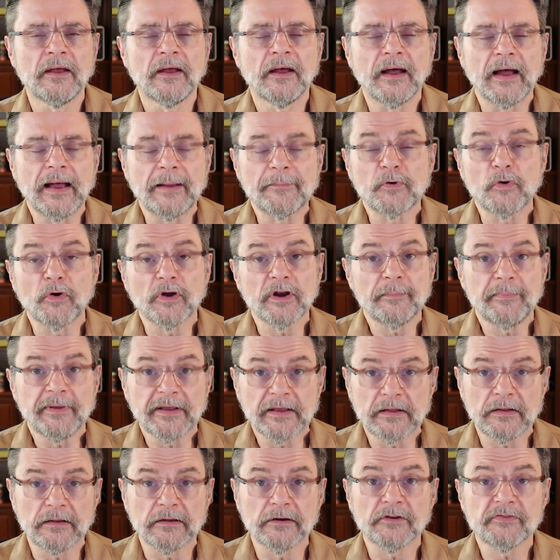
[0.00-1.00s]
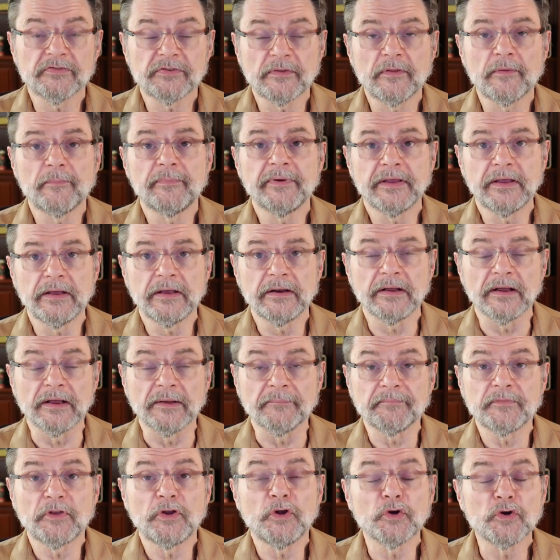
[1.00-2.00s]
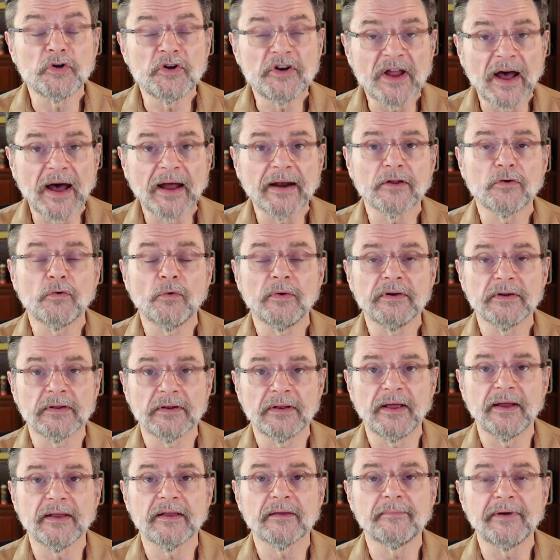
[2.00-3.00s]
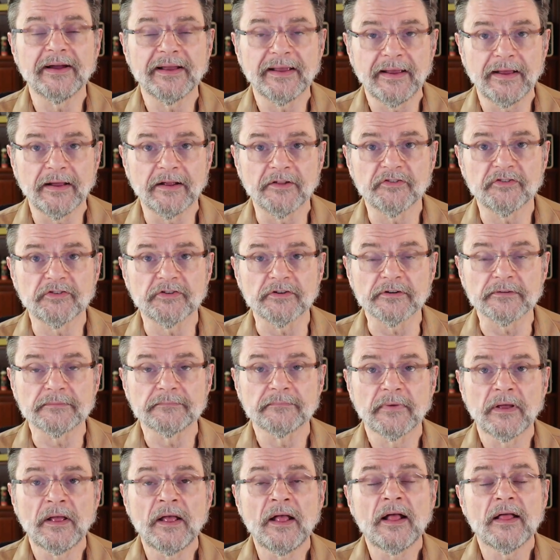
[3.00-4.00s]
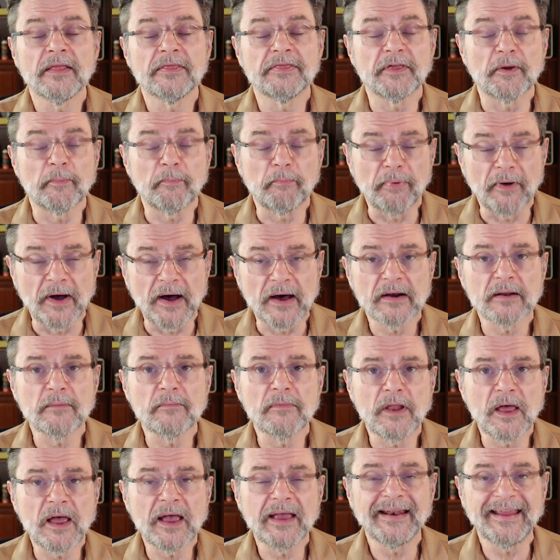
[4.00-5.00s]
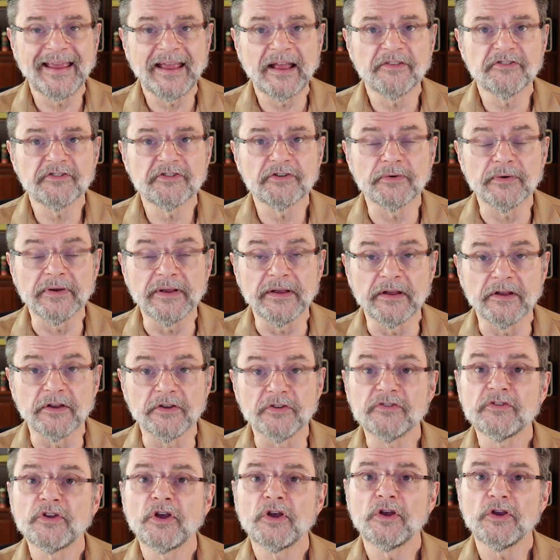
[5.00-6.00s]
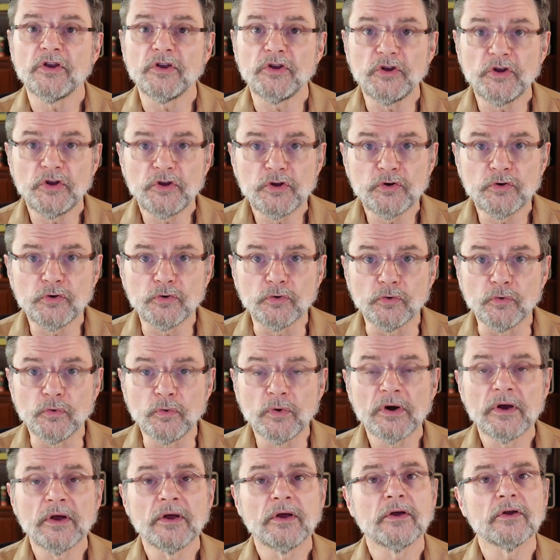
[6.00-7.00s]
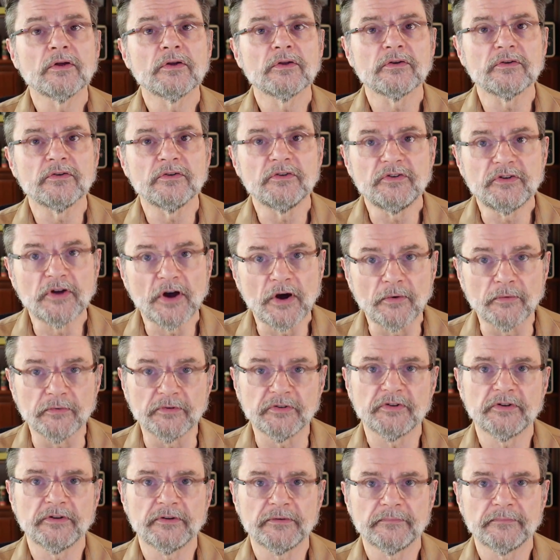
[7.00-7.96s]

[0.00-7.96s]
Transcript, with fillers: I'm going to be clear from the beginning. You're not going to like my answer. The bottom line answer is you don't.